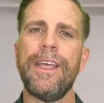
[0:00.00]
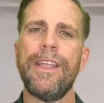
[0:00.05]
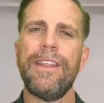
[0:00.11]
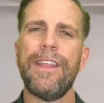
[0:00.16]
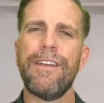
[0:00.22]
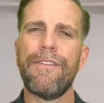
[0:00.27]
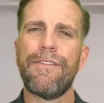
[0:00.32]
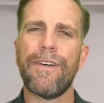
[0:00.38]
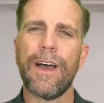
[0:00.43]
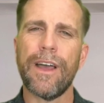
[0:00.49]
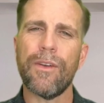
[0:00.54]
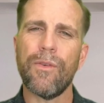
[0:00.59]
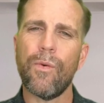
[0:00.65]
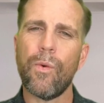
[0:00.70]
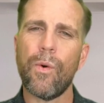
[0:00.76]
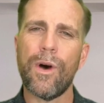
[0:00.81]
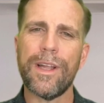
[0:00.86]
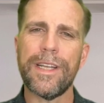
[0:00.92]
Then
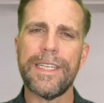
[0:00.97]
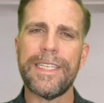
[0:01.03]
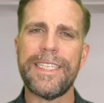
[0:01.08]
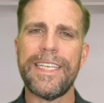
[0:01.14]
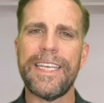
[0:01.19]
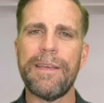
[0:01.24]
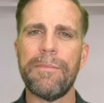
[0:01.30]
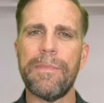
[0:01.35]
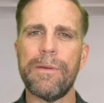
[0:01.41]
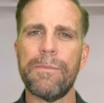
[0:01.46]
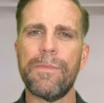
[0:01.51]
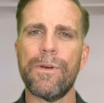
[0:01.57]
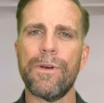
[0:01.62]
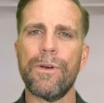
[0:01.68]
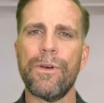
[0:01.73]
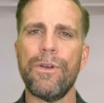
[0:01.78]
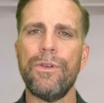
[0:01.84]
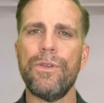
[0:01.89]
find one team
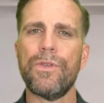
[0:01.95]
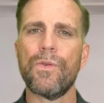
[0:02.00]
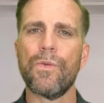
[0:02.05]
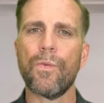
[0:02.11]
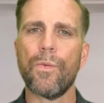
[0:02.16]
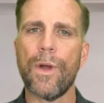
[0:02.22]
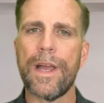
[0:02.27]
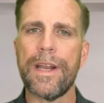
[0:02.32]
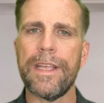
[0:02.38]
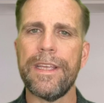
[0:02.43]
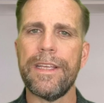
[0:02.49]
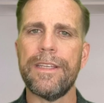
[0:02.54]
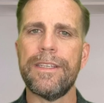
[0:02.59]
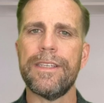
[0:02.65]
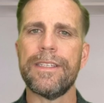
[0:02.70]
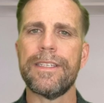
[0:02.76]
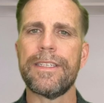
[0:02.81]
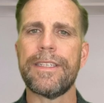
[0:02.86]
member who's ready
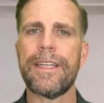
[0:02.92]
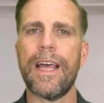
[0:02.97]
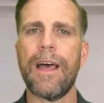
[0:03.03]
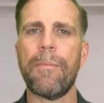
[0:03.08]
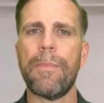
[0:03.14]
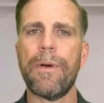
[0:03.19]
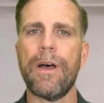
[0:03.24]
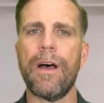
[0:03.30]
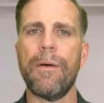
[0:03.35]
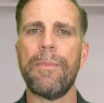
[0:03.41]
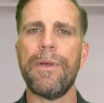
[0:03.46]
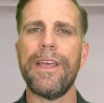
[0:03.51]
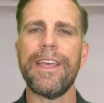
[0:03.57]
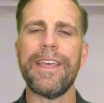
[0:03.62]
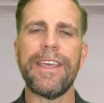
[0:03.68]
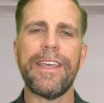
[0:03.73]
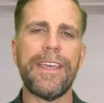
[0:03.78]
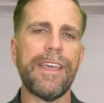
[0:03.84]
to step up
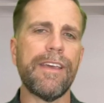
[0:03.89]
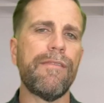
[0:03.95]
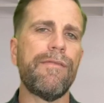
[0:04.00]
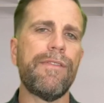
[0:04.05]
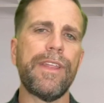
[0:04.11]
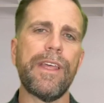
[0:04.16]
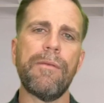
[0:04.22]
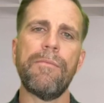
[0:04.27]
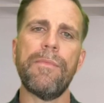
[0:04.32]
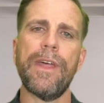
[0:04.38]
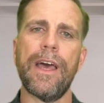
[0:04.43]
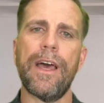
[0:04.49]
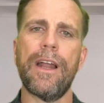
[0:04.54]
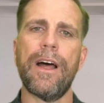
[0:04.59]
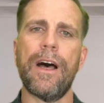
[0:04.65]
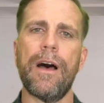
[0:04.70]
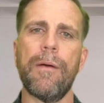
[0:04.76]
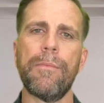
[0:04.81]
and give them
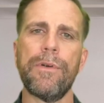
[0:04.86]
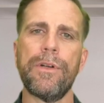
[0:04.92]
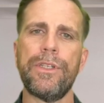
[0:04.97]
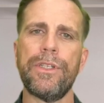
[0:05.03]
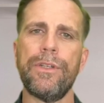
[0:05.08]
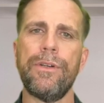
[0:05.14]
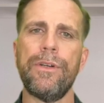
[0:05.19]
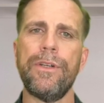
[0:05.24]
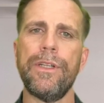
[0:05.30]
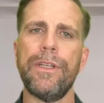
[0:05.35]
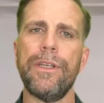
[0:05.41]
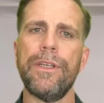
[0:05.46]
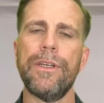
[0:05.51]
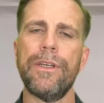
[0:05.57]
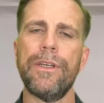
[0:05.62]
that opportunity.